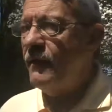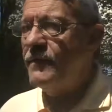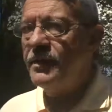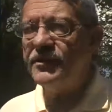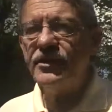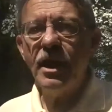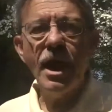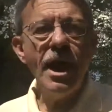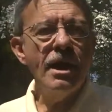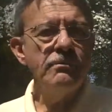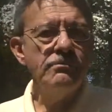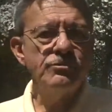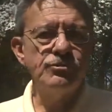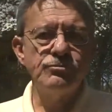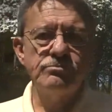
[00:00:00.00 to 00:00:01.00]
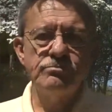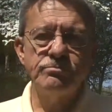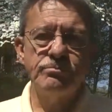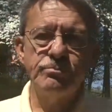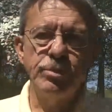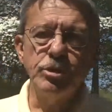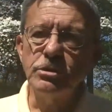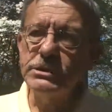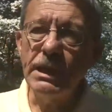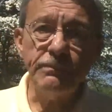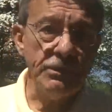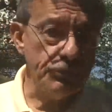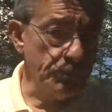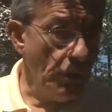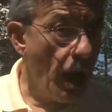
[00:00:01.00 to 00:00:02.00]
And this guy pulled
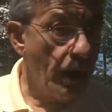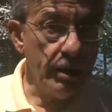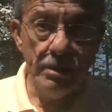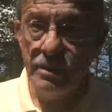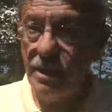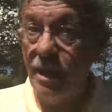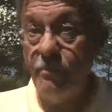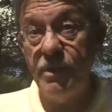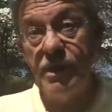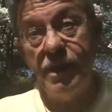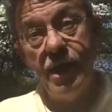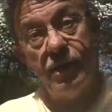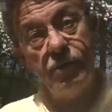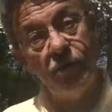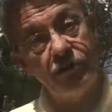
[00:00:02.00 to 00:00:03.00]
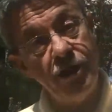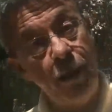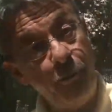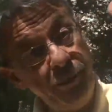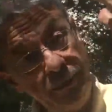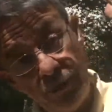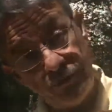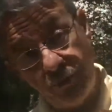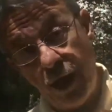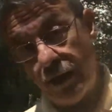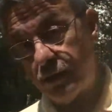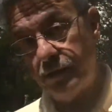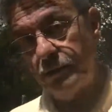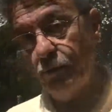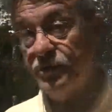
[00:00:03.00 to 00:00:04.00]
up the truck and began dumping the
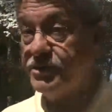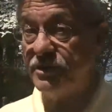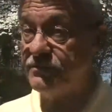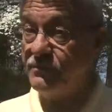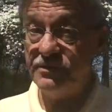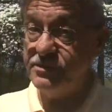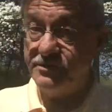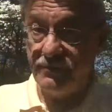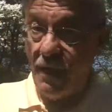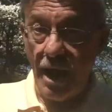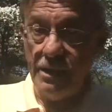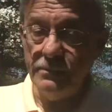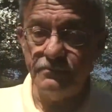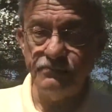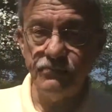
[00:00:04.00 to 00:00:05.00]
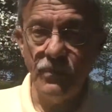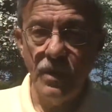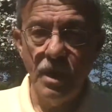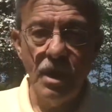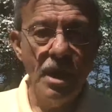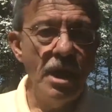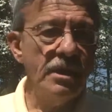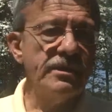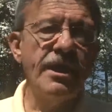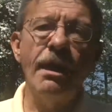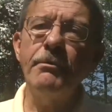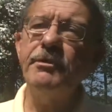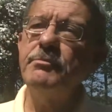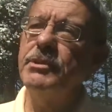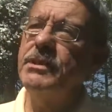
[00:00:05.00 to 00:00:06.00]
truck, which is fine,
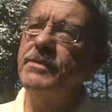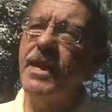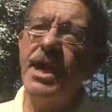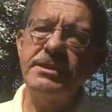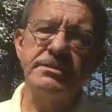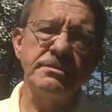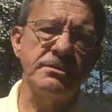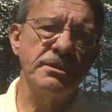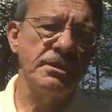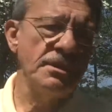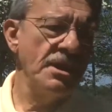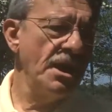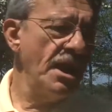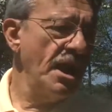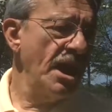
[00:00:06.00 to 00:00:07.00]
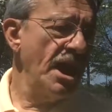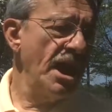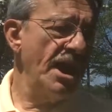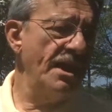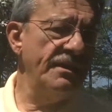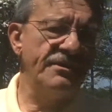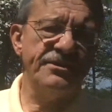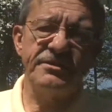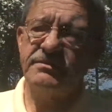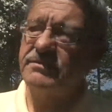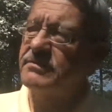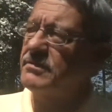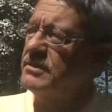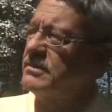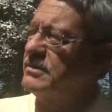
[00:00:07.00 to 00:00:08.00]
telling me that his
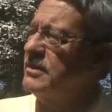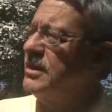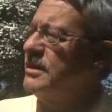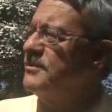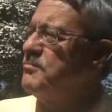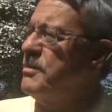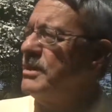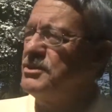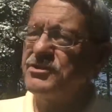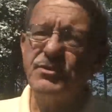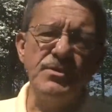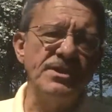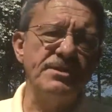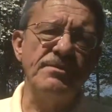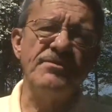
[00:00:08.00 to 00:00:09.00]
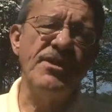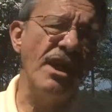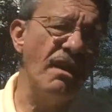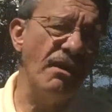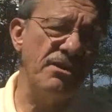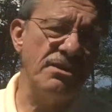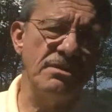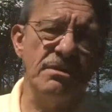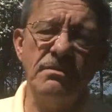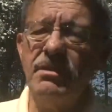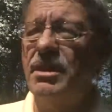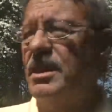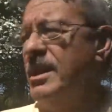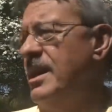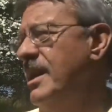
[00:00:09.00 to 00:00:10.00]
ministry is a
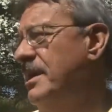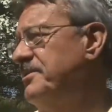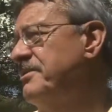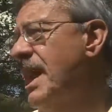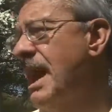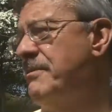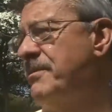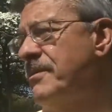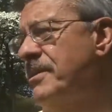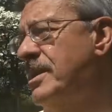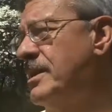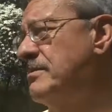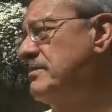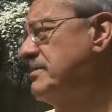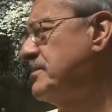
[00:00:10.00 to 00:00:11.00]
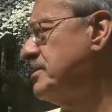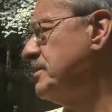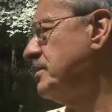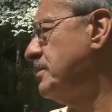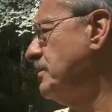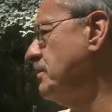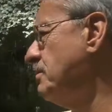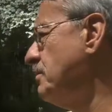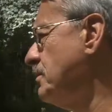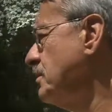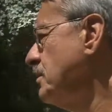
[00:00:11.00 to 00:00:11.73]
failure. It's time for him to